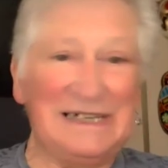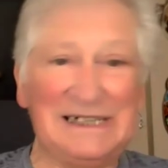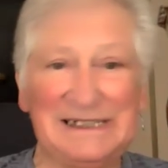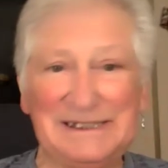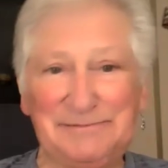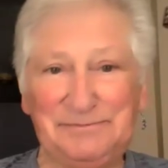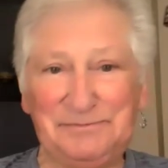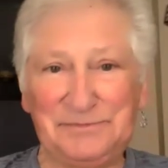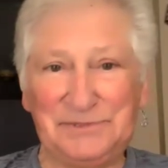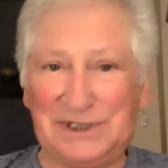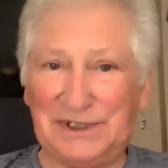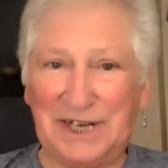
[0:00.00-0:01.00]
Um,
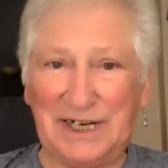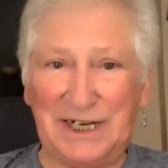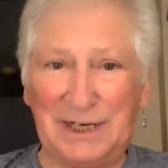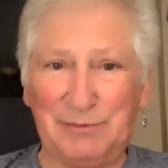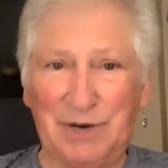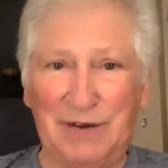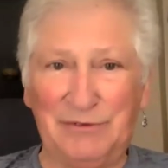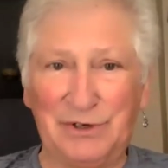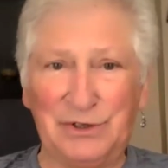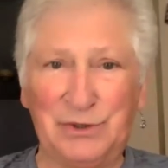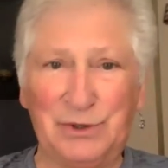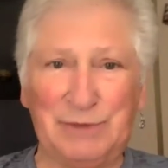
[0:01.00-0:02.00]
still taking a private
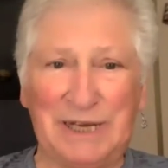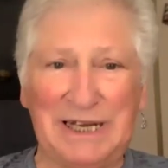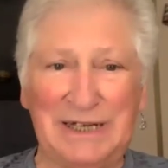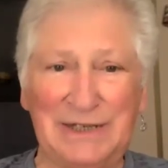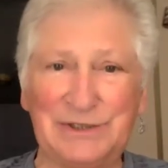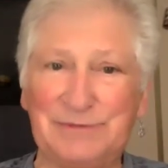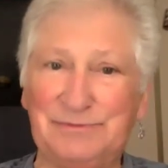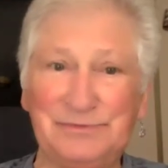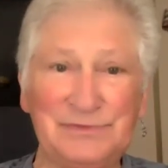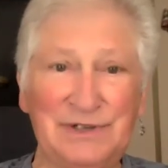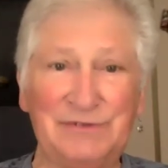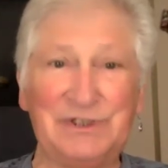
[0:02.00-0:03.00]
or two at my house.
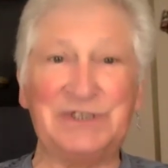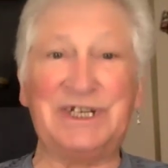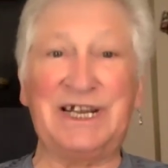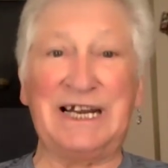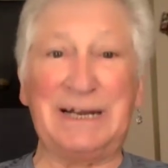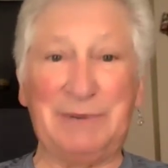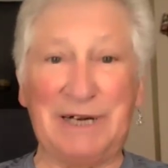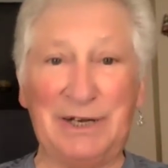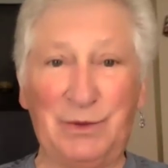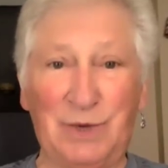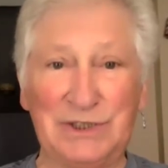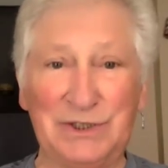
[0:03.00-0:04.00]
Love to see anybody
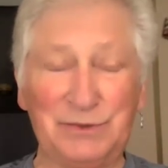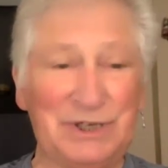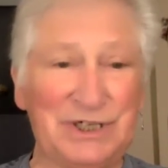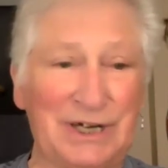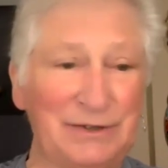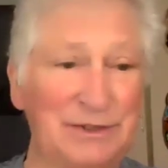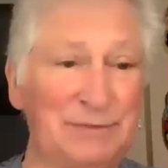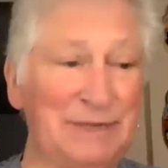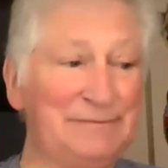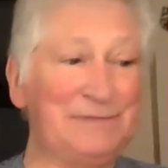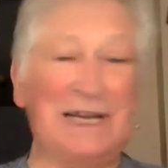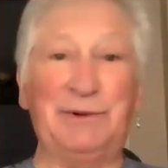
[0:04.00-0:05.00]
who wants to reach out to
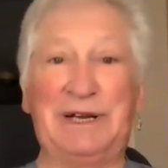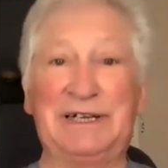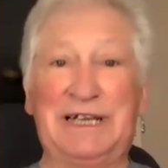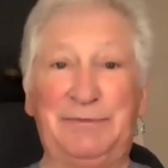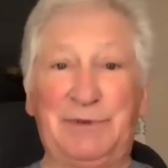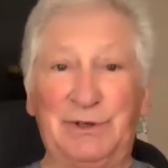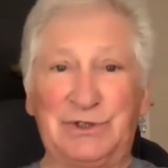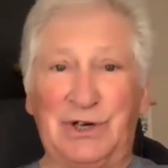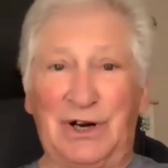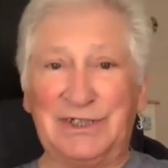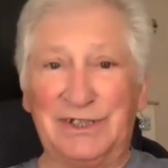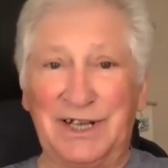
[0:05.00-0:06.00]
me. Anyway, keep those
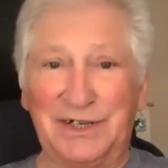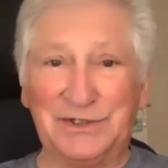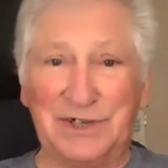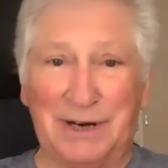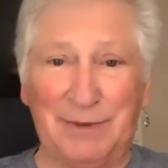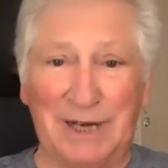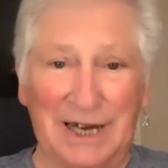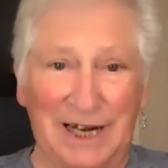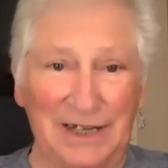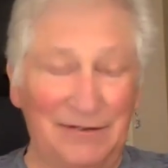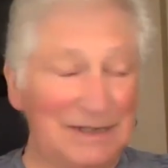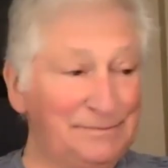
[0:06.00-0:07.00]
cards and letters coming.
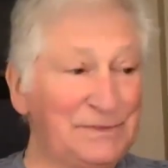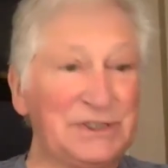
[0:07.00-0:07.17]
I love it.